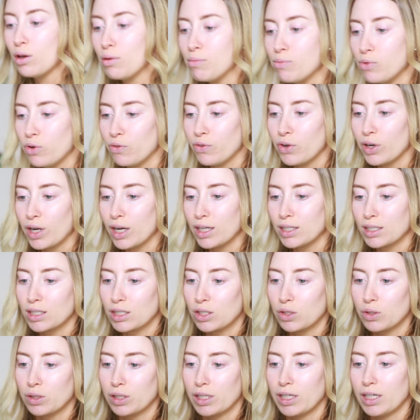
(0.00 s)
Move your head
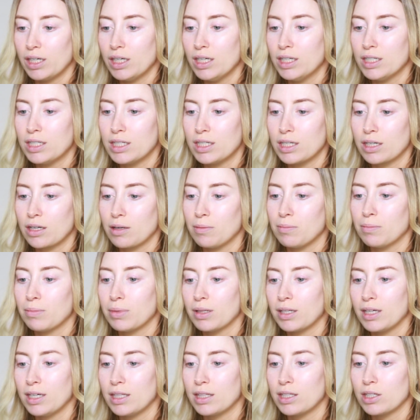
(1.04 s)
slowly to
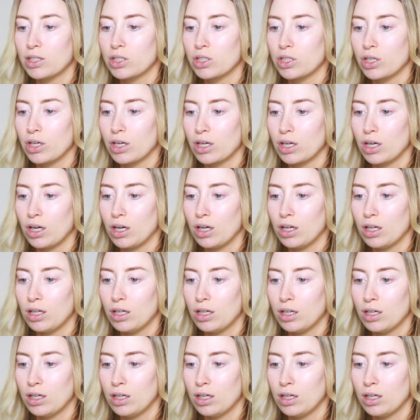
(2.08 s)
complete the circle.